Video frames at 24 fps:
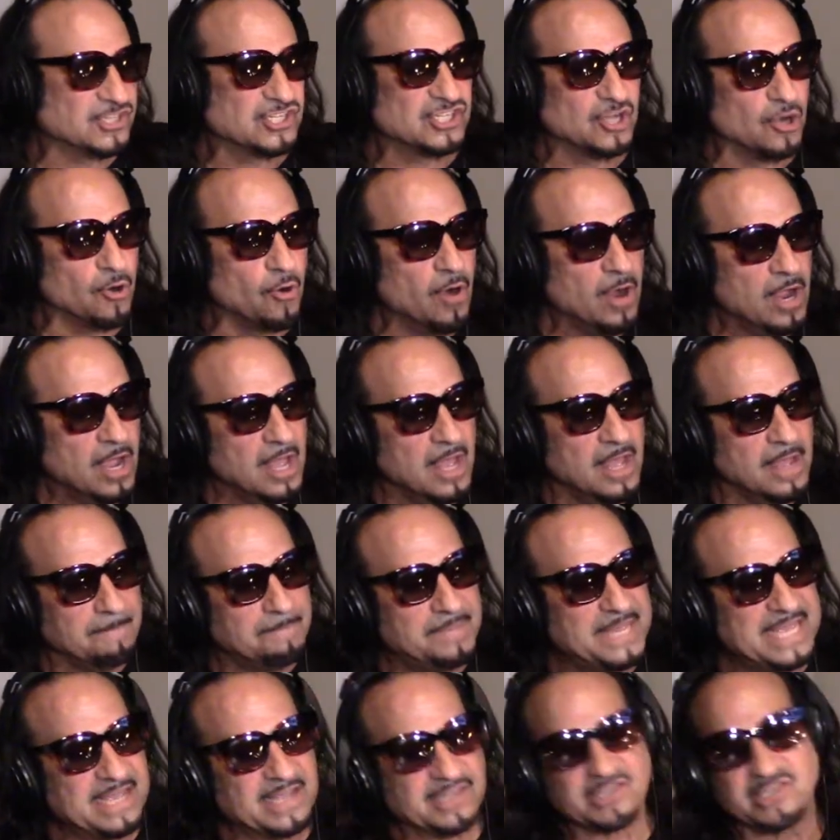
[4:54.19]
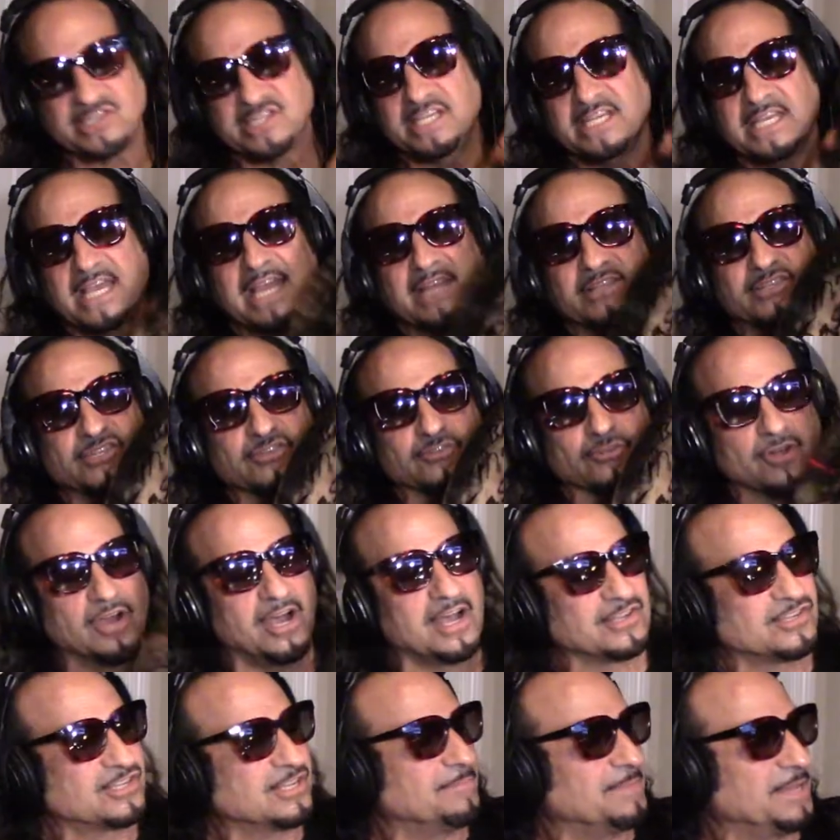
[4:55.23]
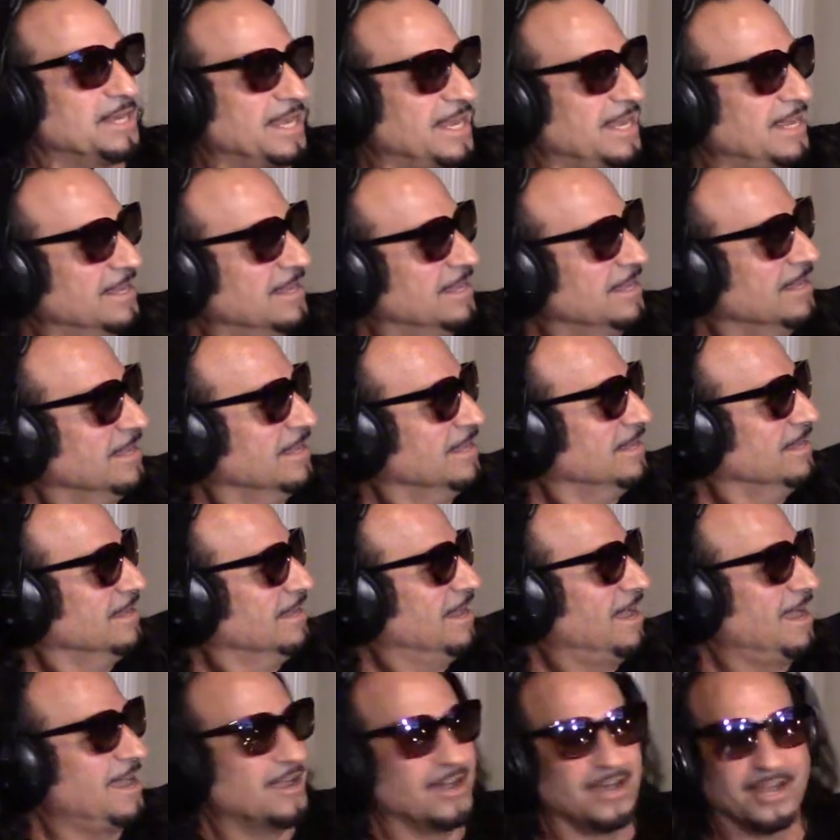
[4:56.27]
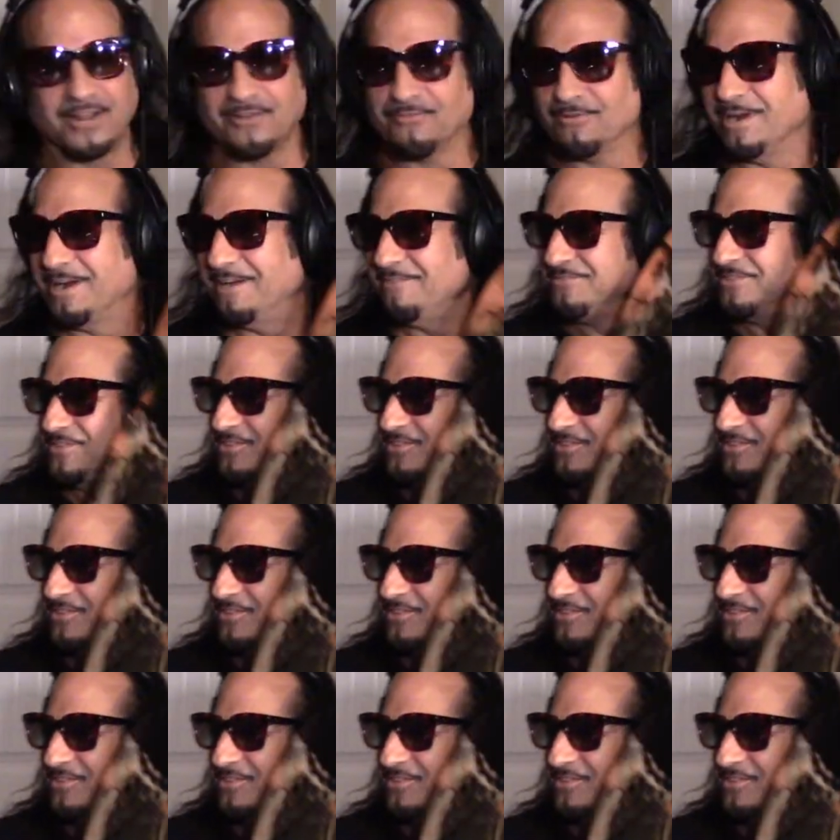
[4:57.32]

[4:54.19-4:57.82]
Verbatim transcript: So P S T eights are awesome, and I, I autographed this